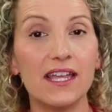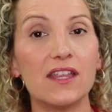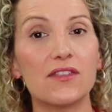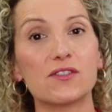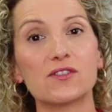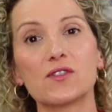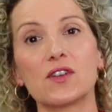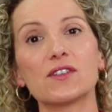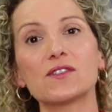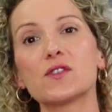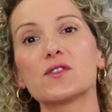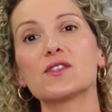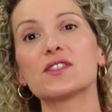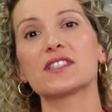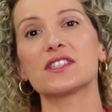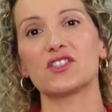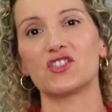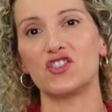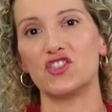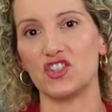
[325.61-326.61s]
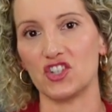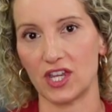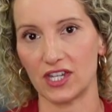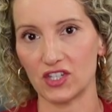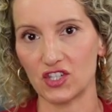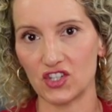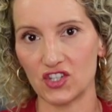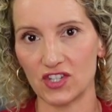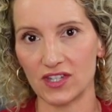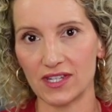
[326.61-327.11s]
There's also
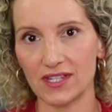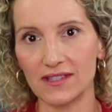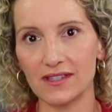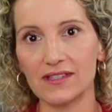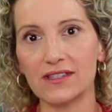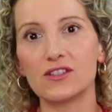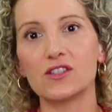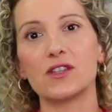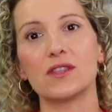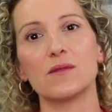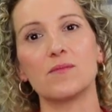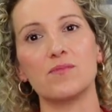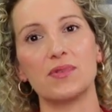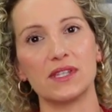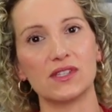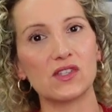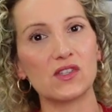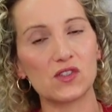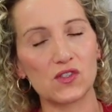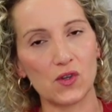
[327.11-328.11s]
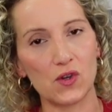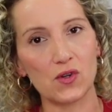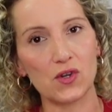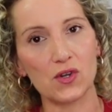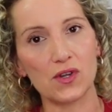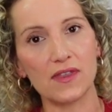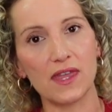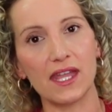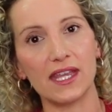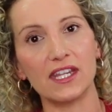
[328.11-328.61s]
suggestions to the business owner
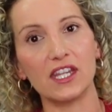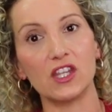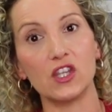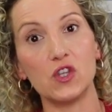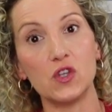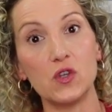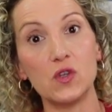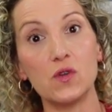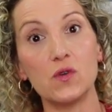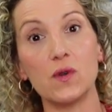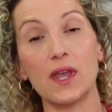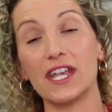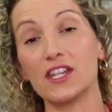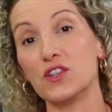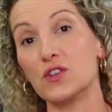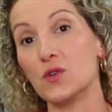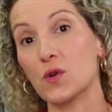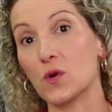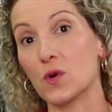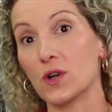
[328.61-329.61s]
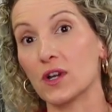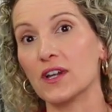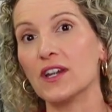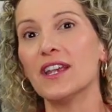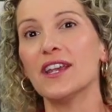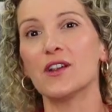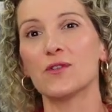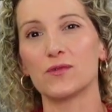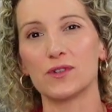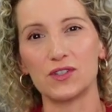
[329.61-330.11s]
that you and your
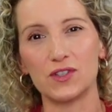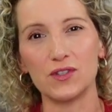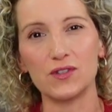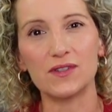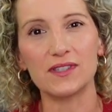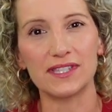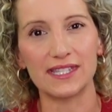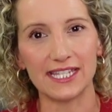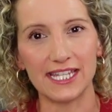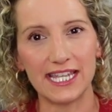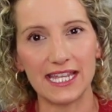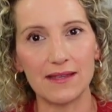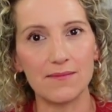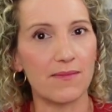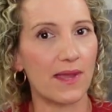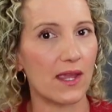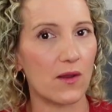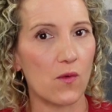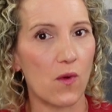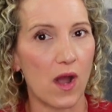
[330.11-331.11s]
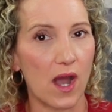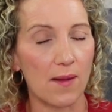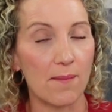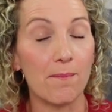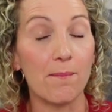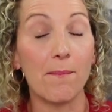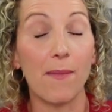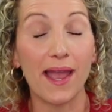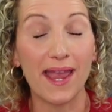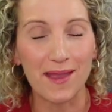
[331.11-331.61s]
reduced team may want
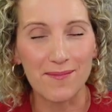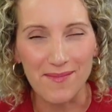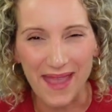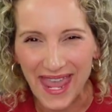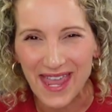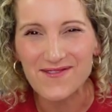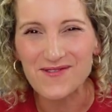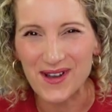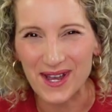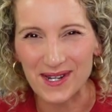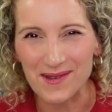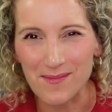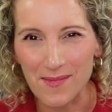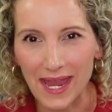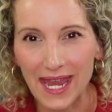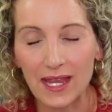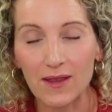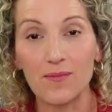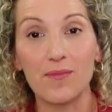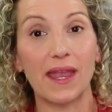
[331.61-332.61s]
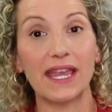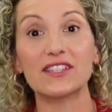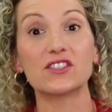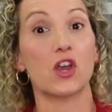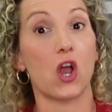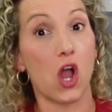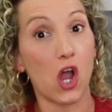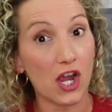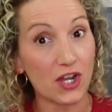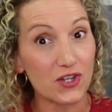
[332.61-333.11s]
may want to make based
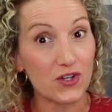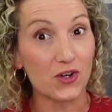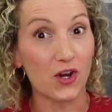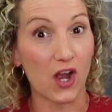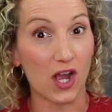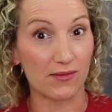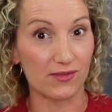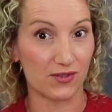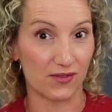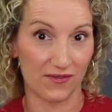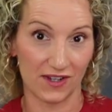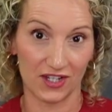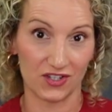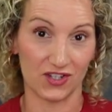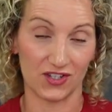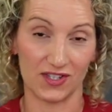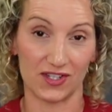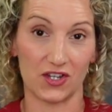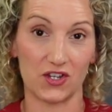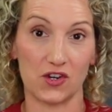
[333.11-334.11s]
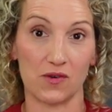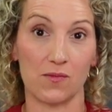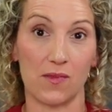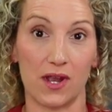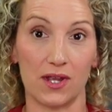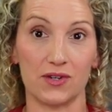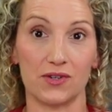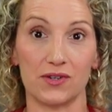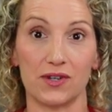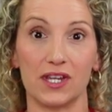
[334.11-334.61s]
on your observations and your
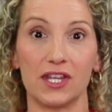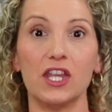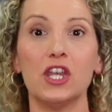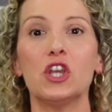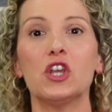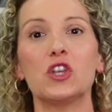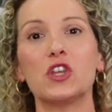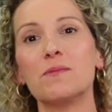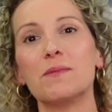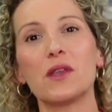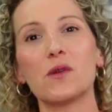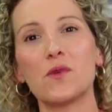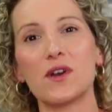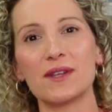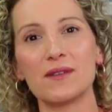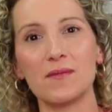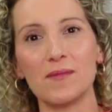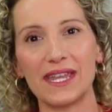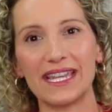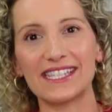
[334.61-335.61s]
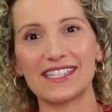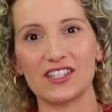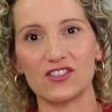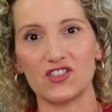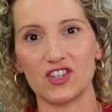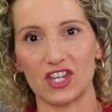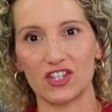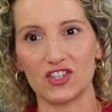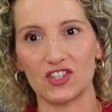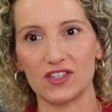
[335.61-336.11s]
monitoring. You may want to make
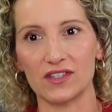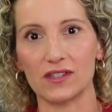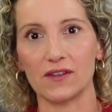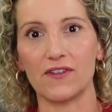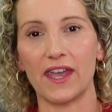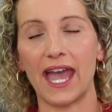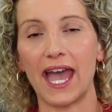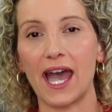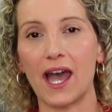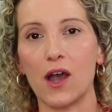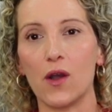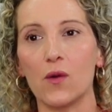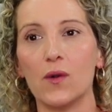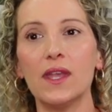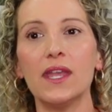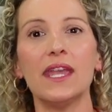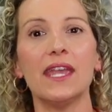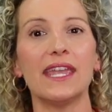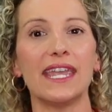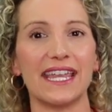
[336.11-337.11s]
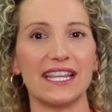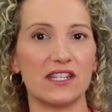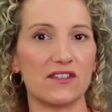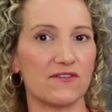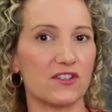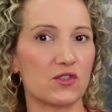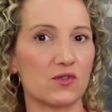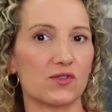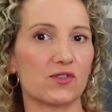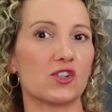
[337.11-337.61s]
suggestions of how
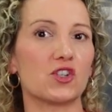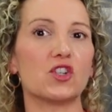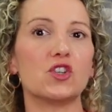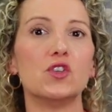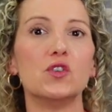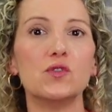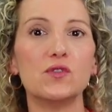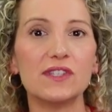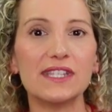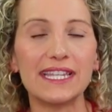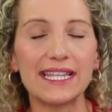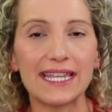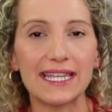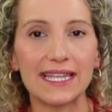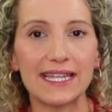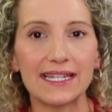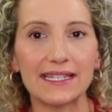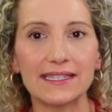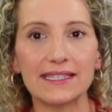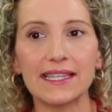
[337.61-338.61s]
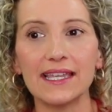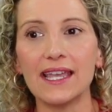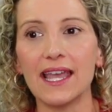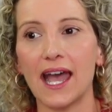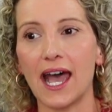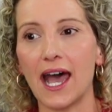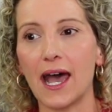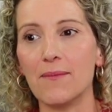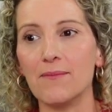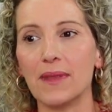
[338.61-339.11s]
individuals are using it,
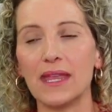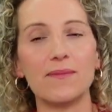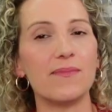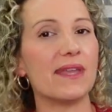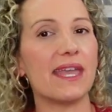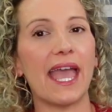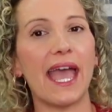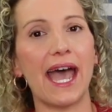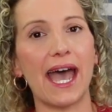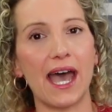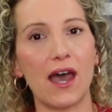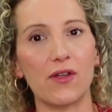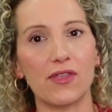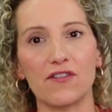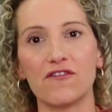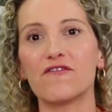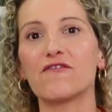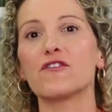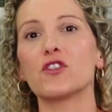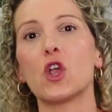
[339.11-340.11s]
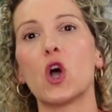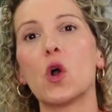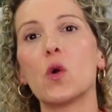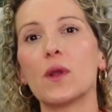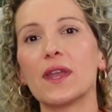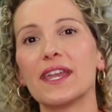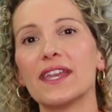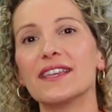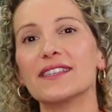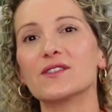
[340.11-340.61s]
uh, maybe how the flow
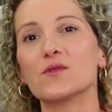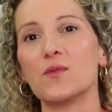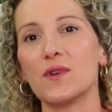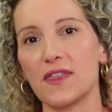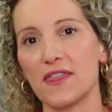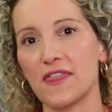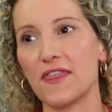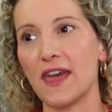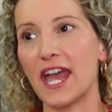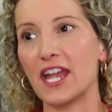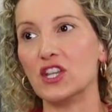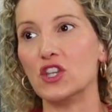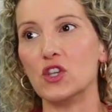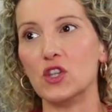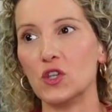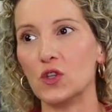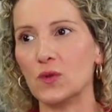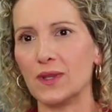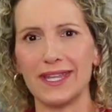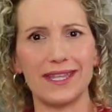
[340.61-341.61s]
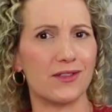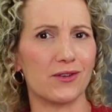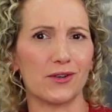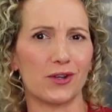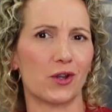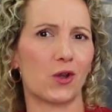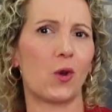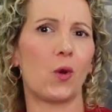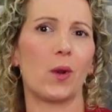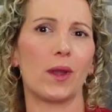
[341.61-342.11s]
is with that new either
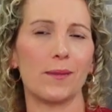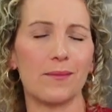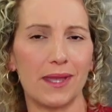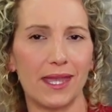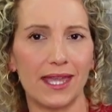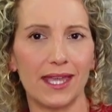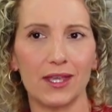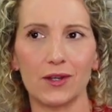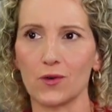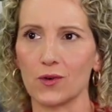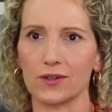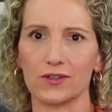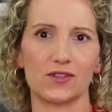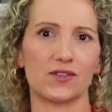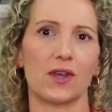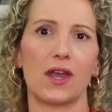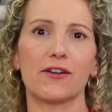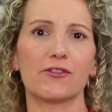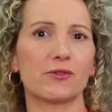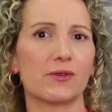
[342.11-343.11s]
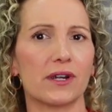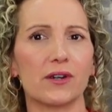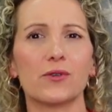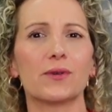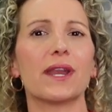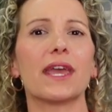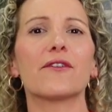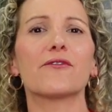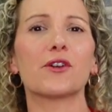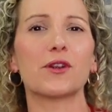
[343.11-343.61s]
equipment or software or
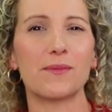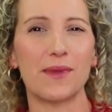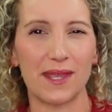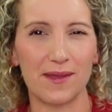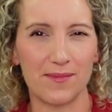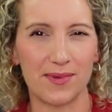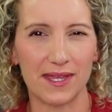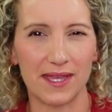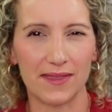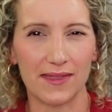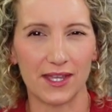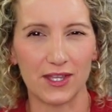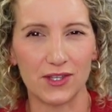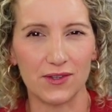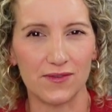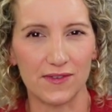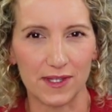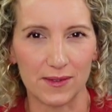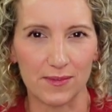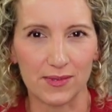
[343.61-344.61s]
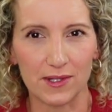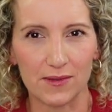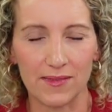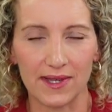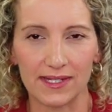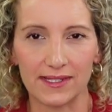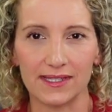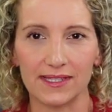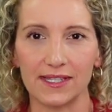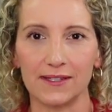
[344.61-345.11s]
whatever it may be that you've
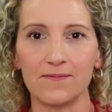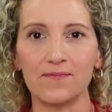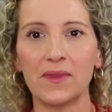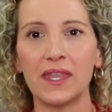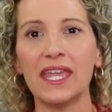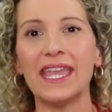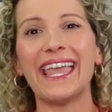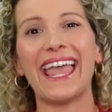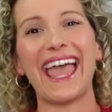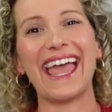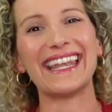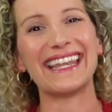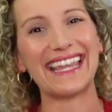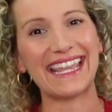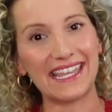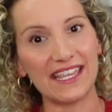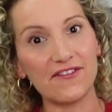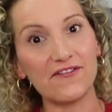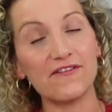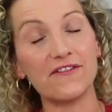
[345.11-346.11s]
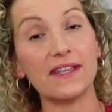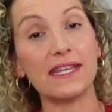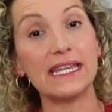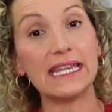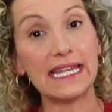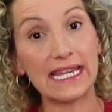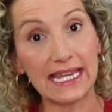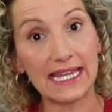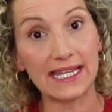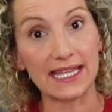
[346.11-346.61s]
implemented. And if
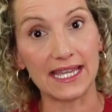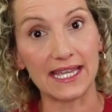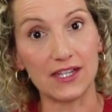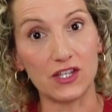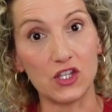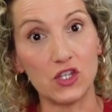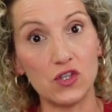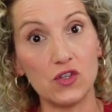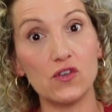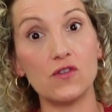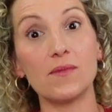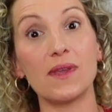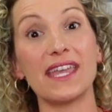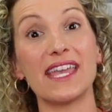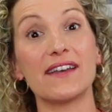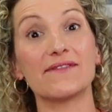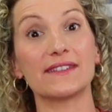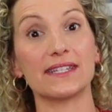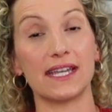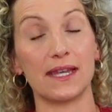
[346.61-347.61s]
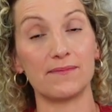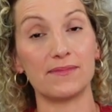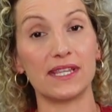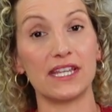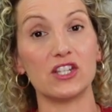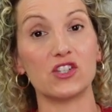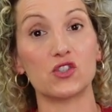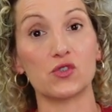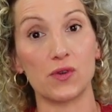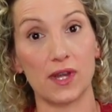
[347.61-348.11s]
needed, you may have to
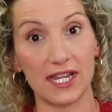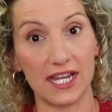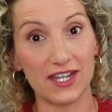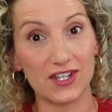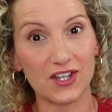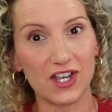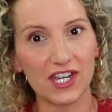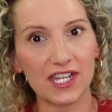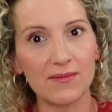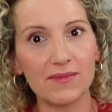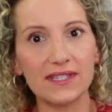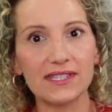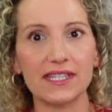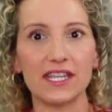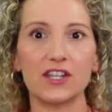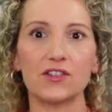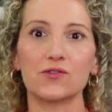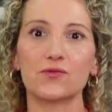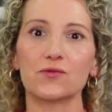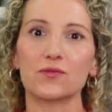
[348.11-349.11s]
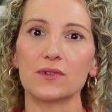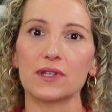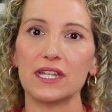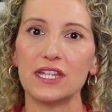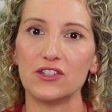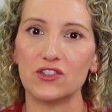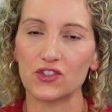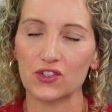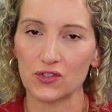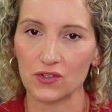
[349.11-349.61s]
update training documents and
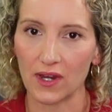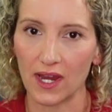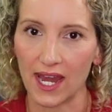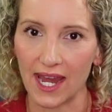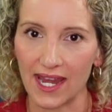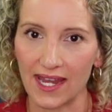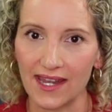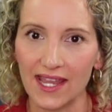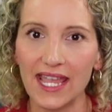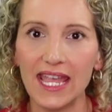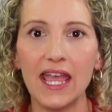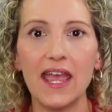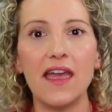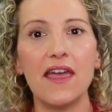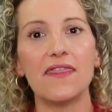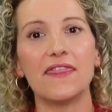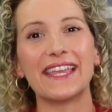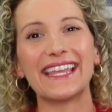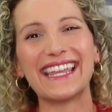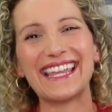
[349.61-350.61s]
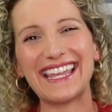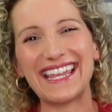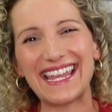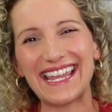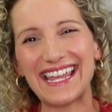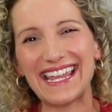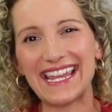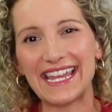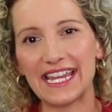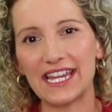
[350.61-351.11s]
retrain. The
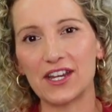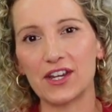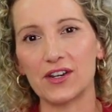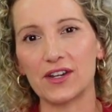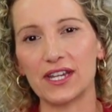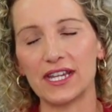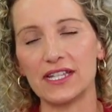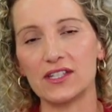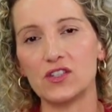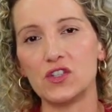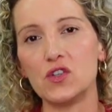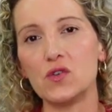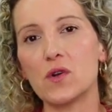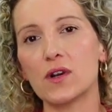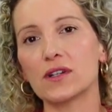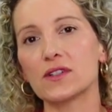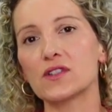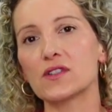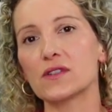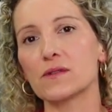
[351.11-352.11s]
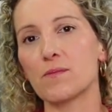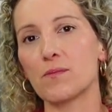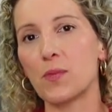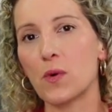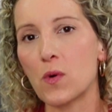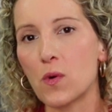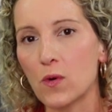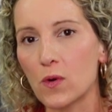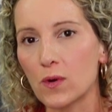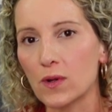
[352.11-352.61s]
key here is you are
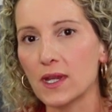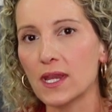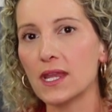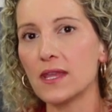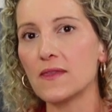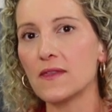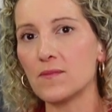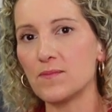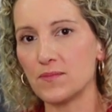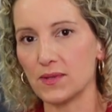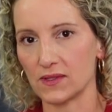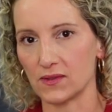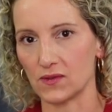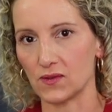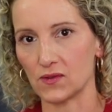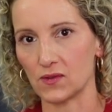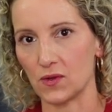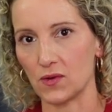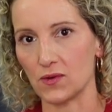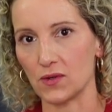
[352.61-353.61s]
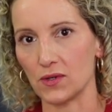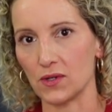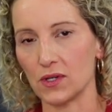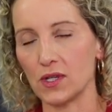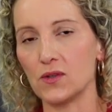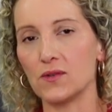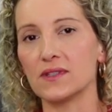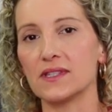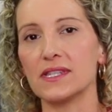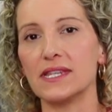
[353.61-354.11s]
supporting the business owner
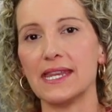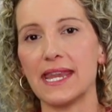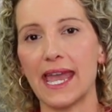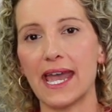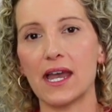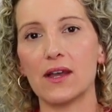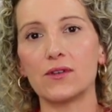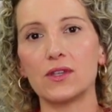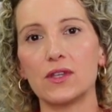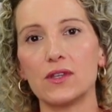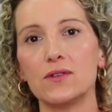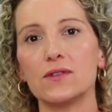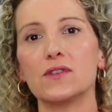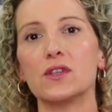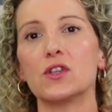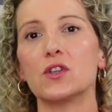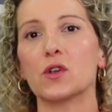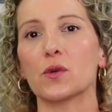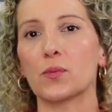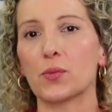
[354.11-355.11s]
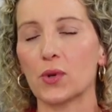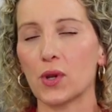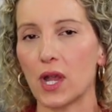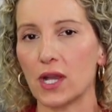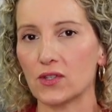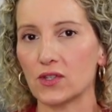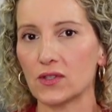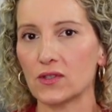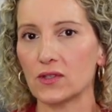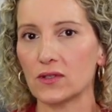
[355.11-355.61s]
who is now using your
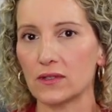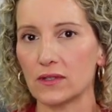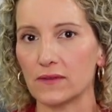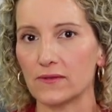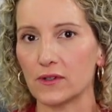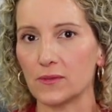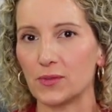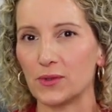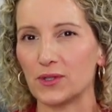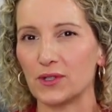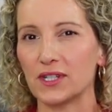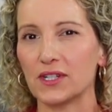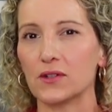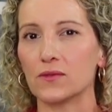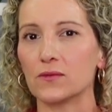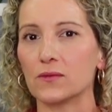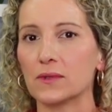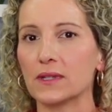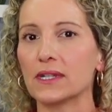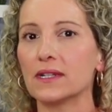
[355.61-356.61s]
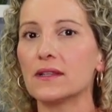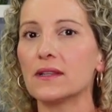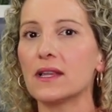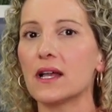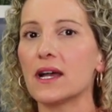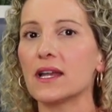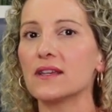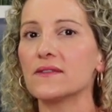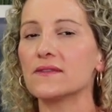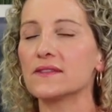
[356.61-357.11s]
project deliverable in a real
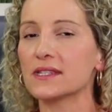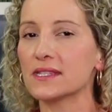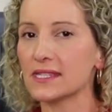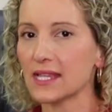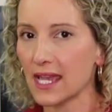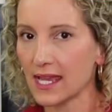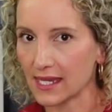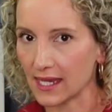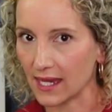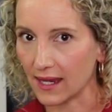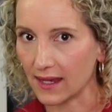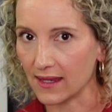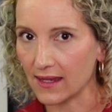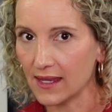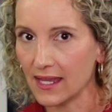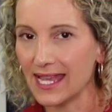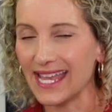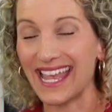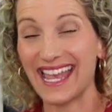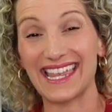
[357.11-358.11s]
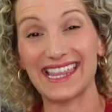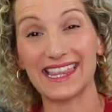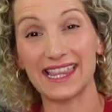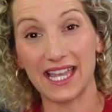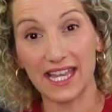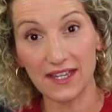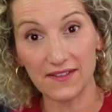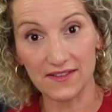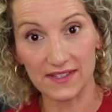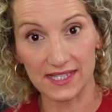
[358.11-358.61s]
life setting and
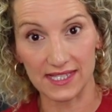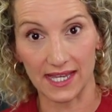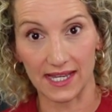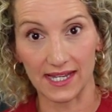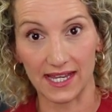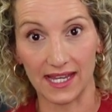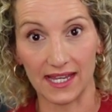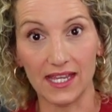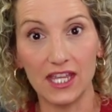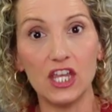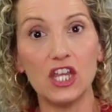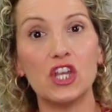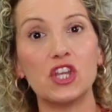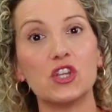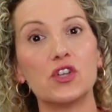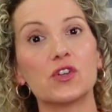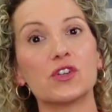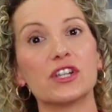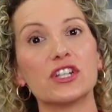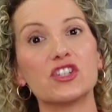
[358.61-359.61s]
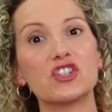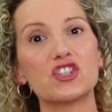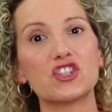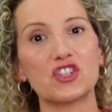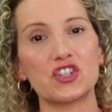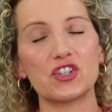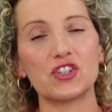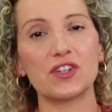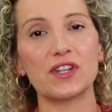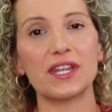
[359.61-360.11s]
life setting. You're
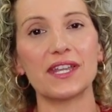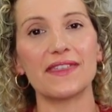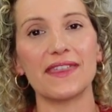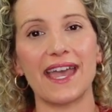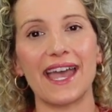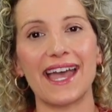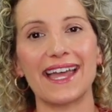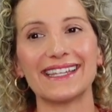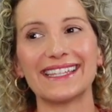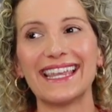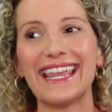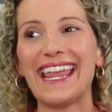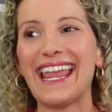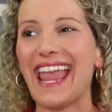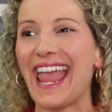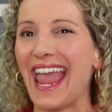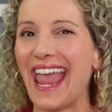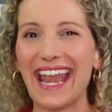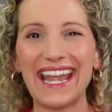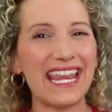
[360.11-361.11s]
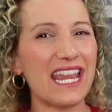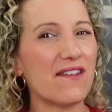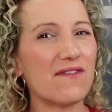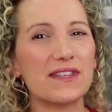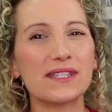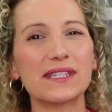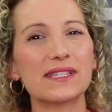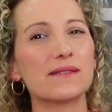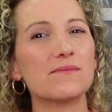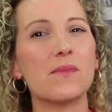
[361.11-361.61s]
ensuring that any of the
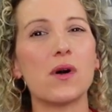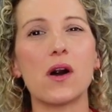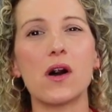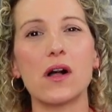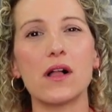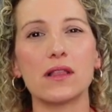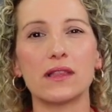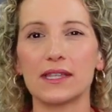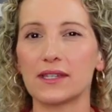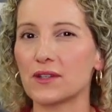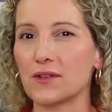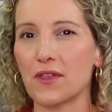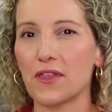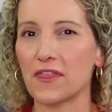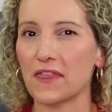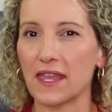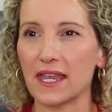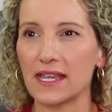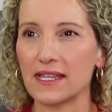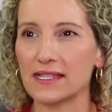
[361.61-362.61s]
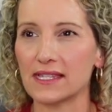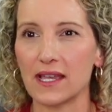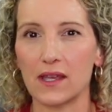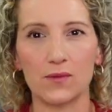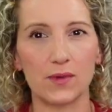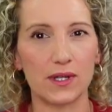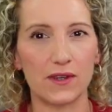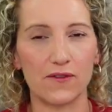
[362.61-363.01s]
small little things that would